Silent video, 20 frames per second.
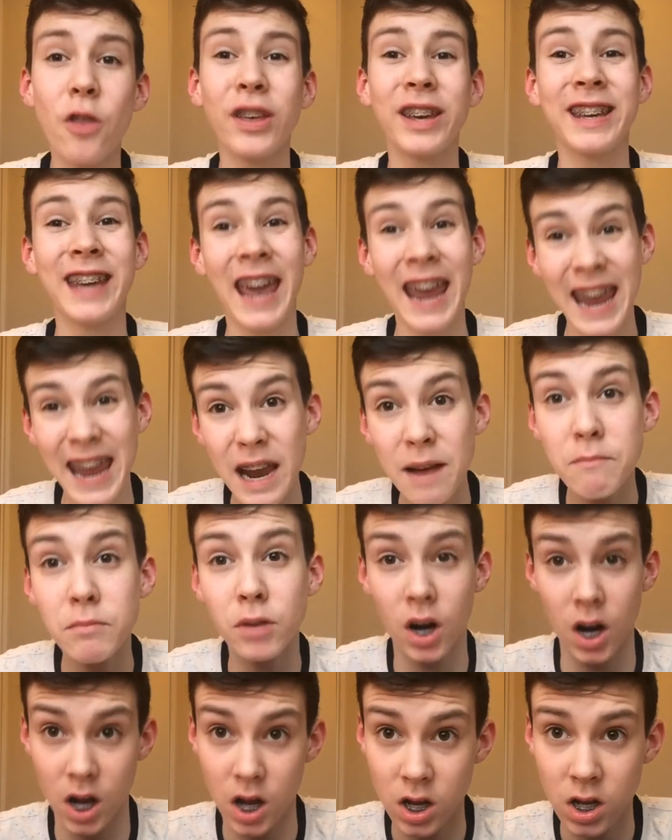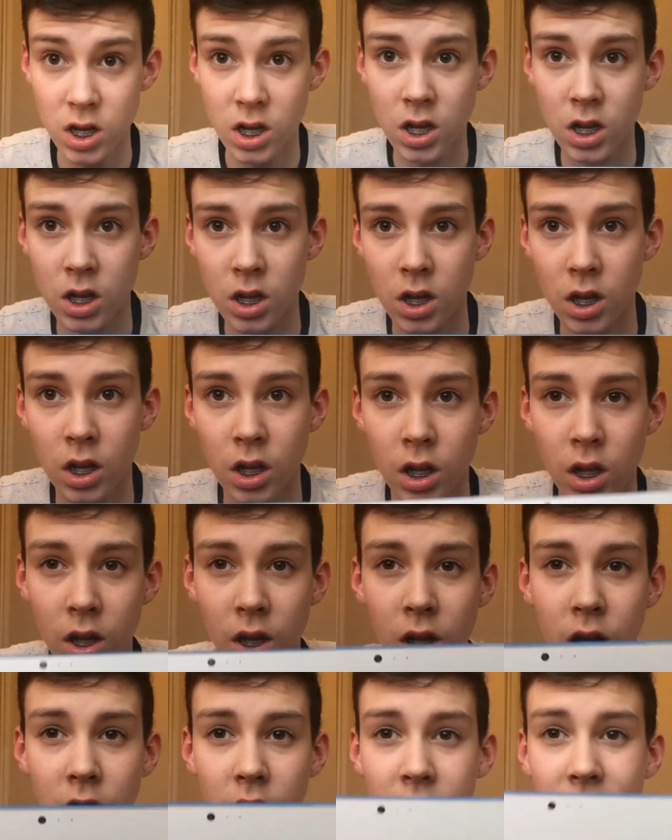camera
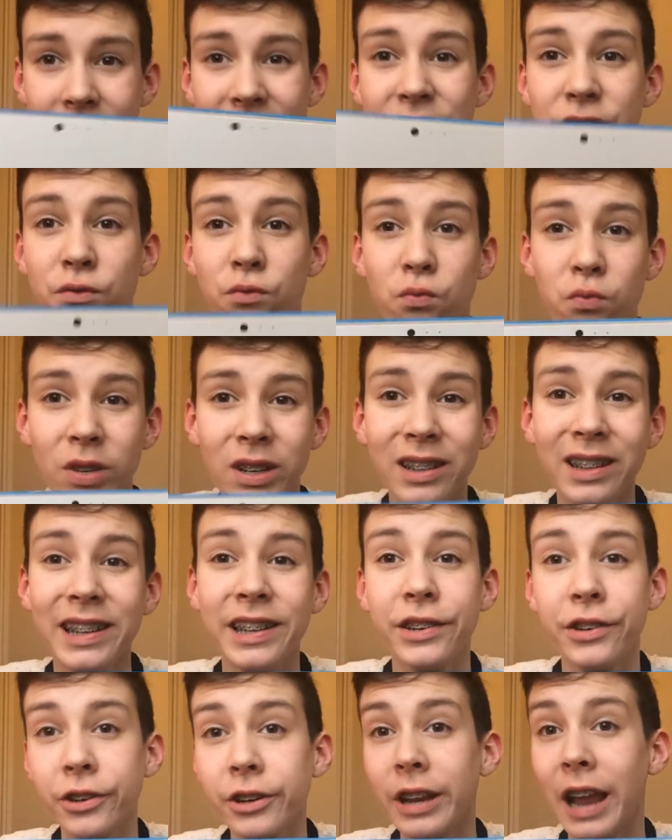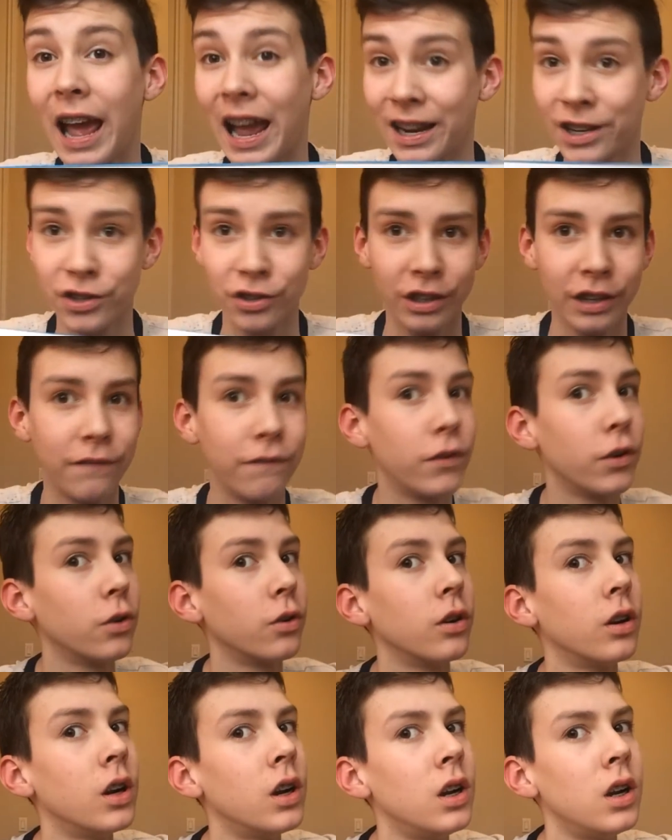is really good actually for
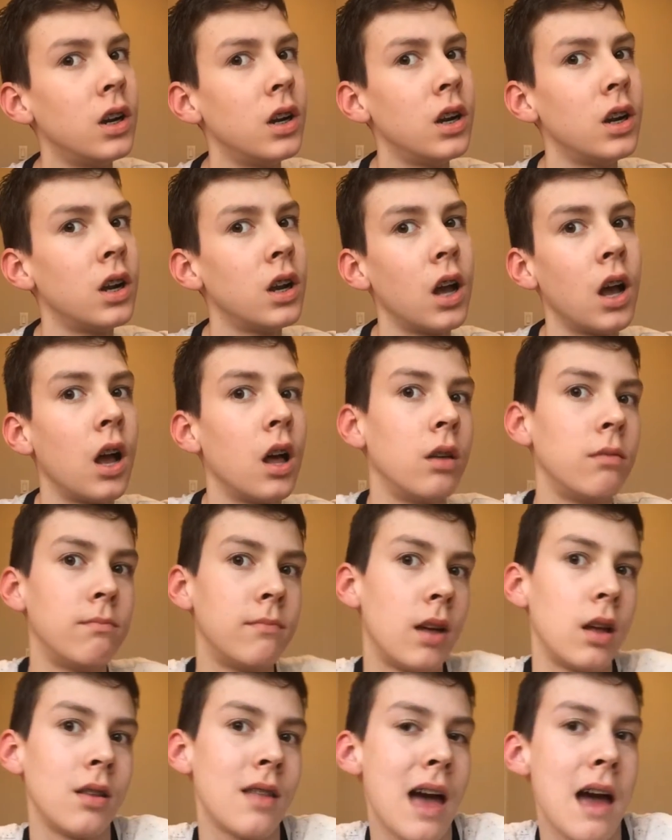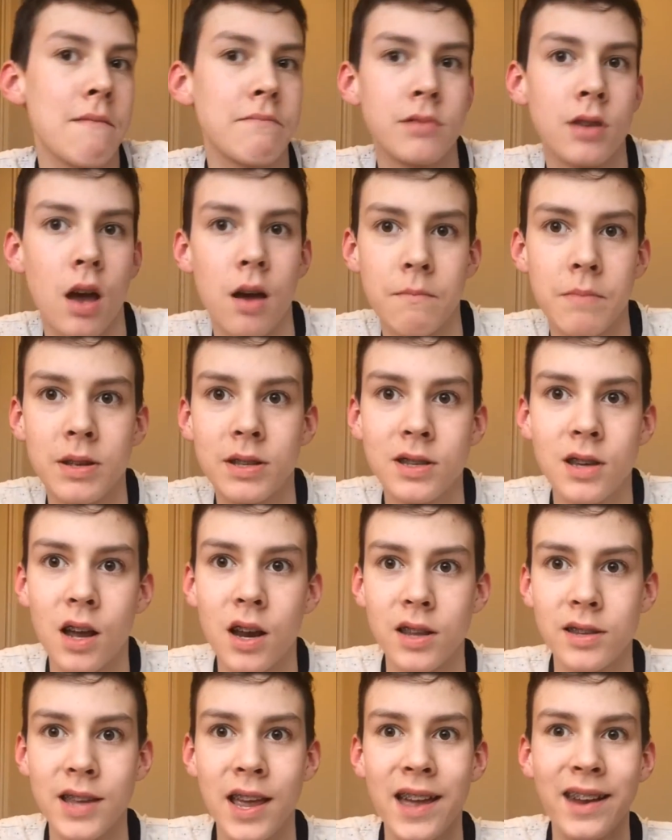a laptop. It's got a
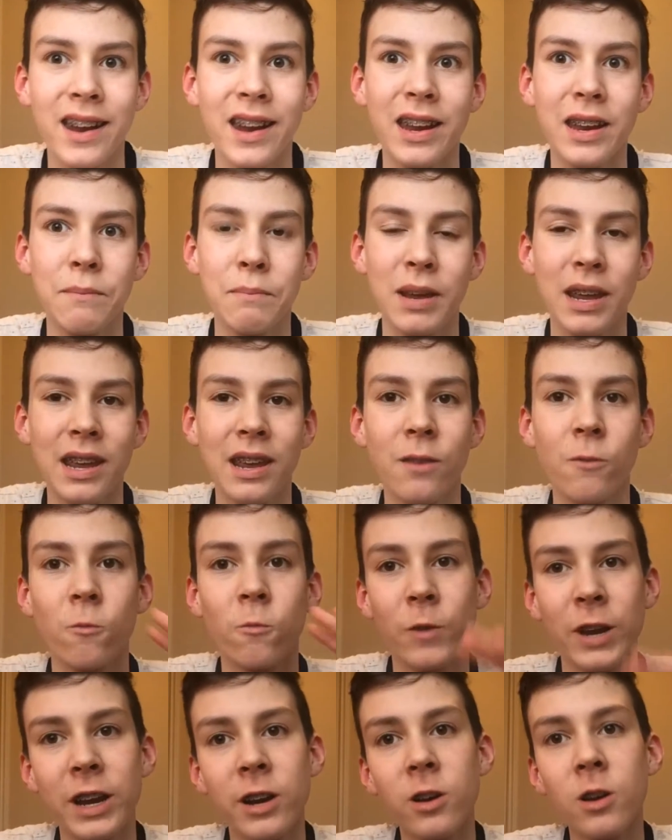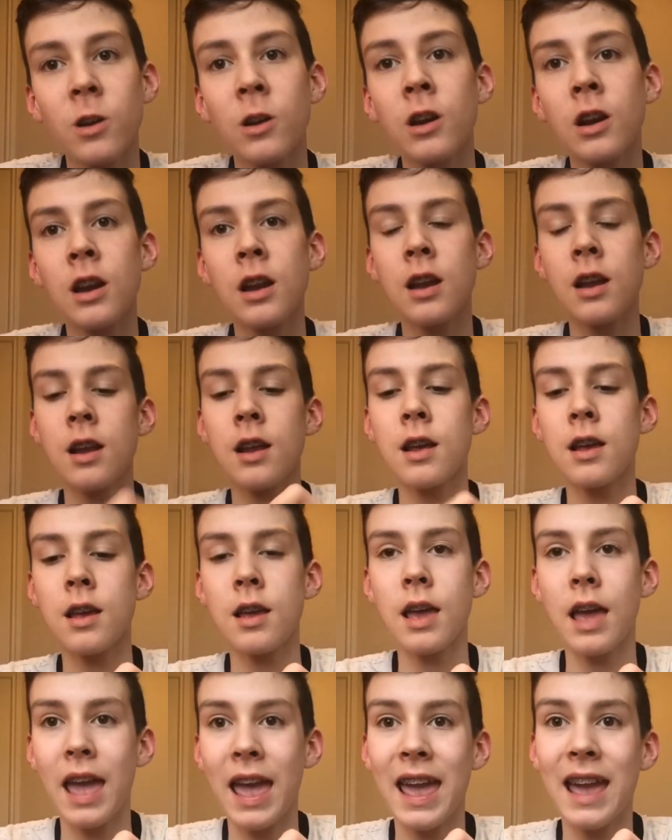1080p rear
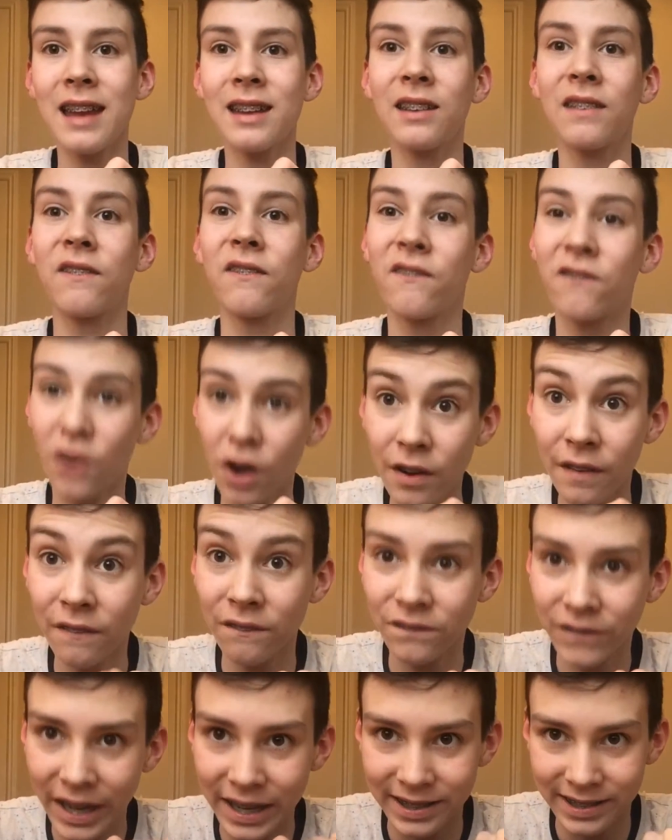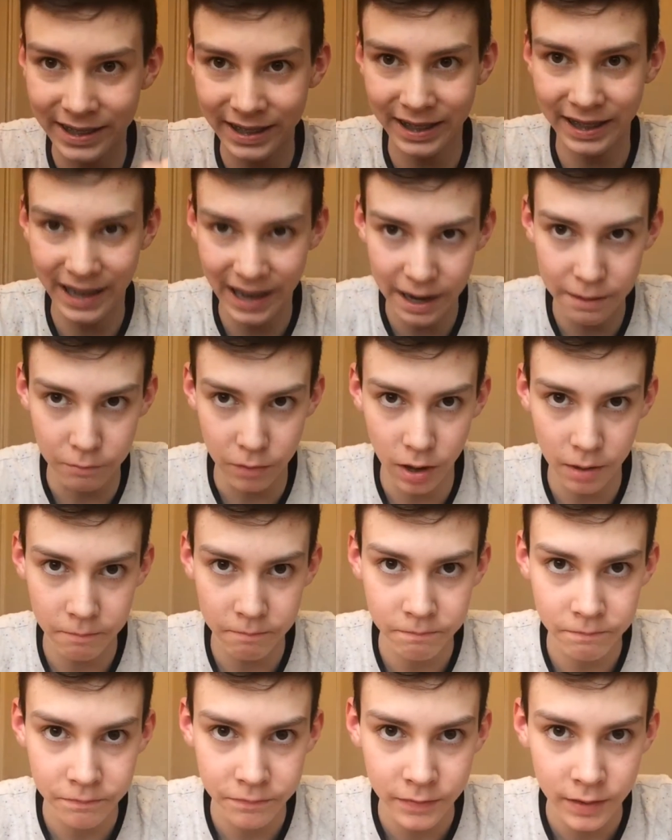and front facing camera.
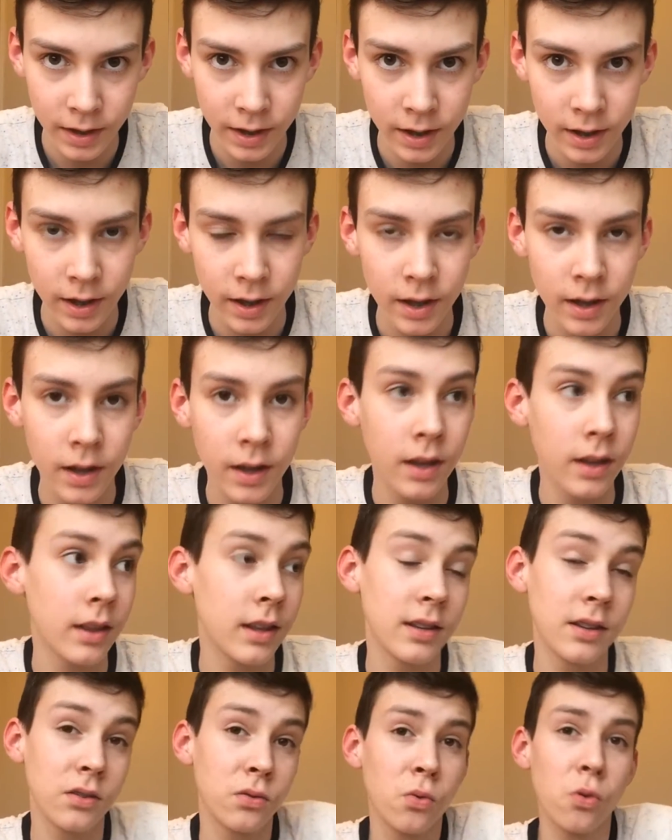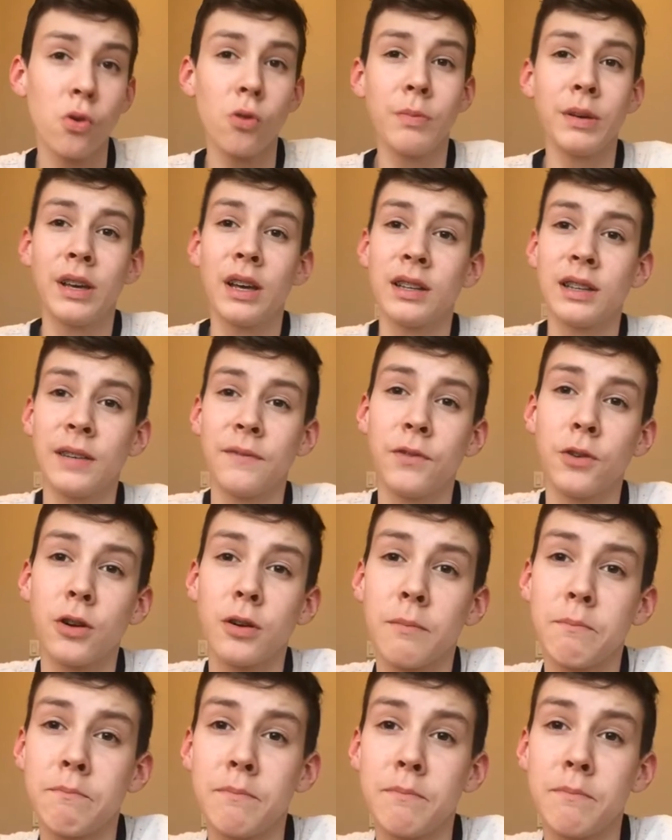This is cool because if you